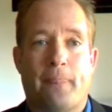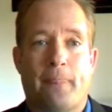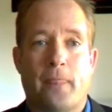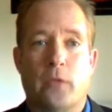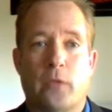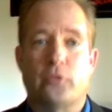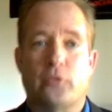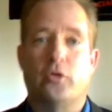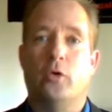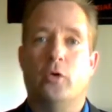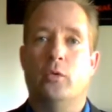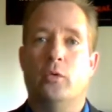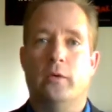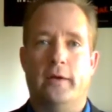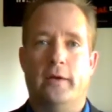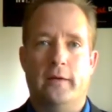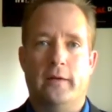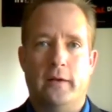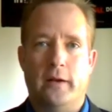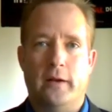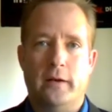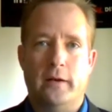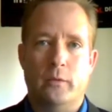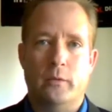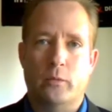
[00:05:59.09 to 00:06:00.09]
So
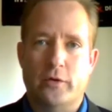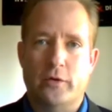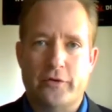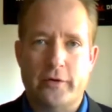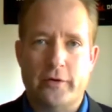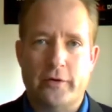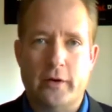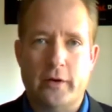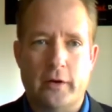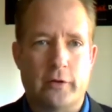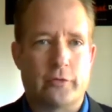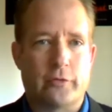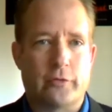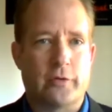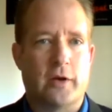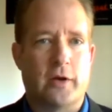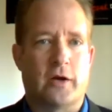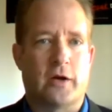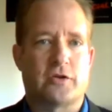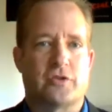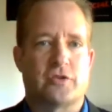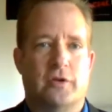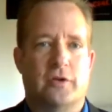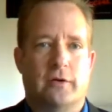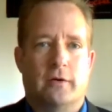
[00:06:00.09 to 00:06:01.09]
what's in an
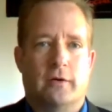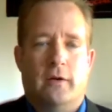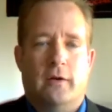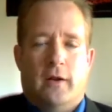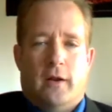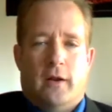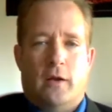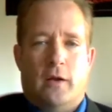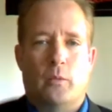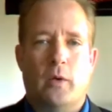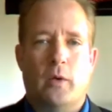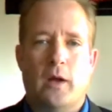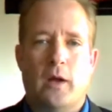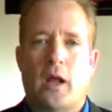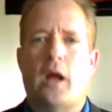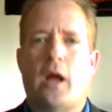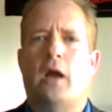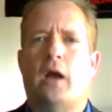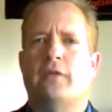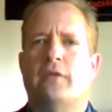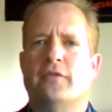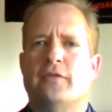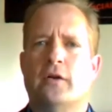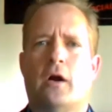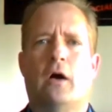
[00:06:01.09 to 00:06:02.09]
introduction? Well, I
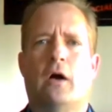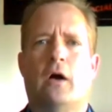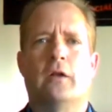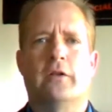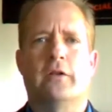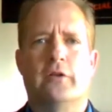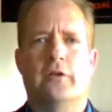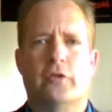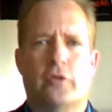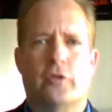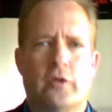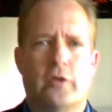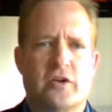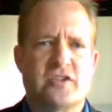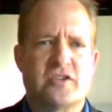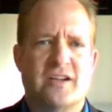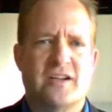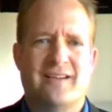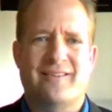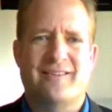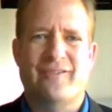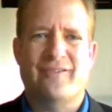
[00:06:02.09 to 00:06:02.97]
often call an introduction an